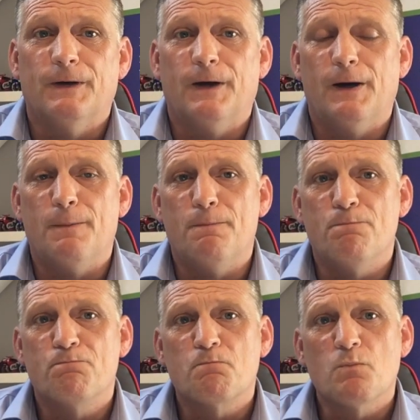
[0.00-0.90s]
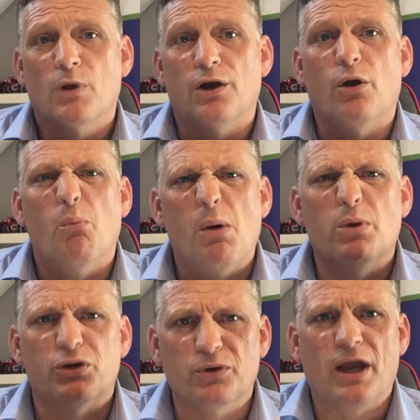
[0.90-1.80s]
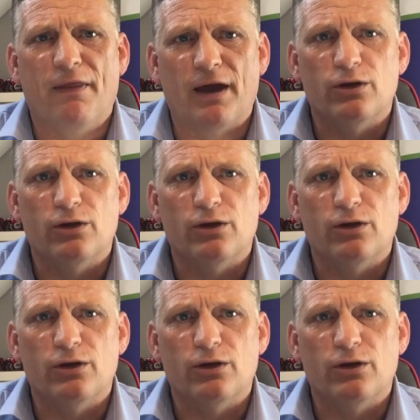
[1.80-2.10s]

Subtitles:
And when we do get there,